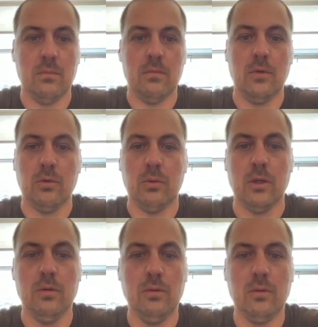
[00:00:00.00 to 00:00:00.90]
we
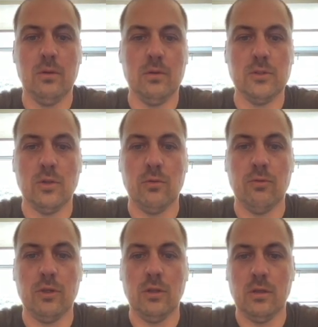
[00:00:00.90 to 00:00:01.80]
go. So if
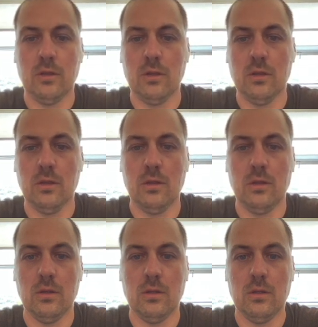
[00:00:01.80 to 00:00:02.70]
you click
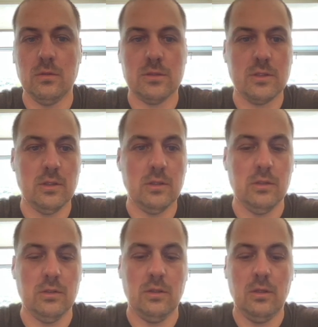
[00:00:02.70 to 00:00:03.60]
on
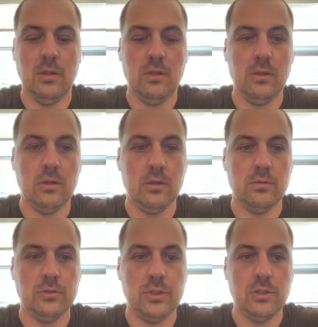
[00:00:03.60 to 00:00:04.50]
install, you can go
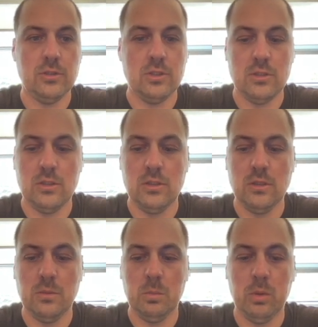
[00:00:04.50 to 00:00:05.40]

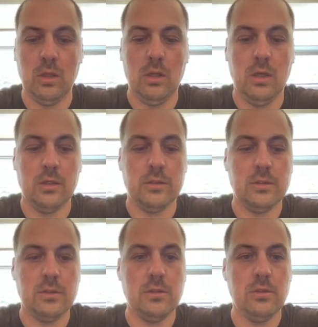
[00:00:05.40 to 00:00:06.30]

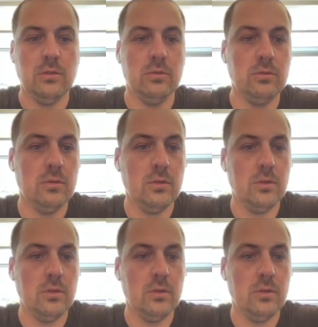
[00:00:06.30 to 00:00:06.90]
ggplot2,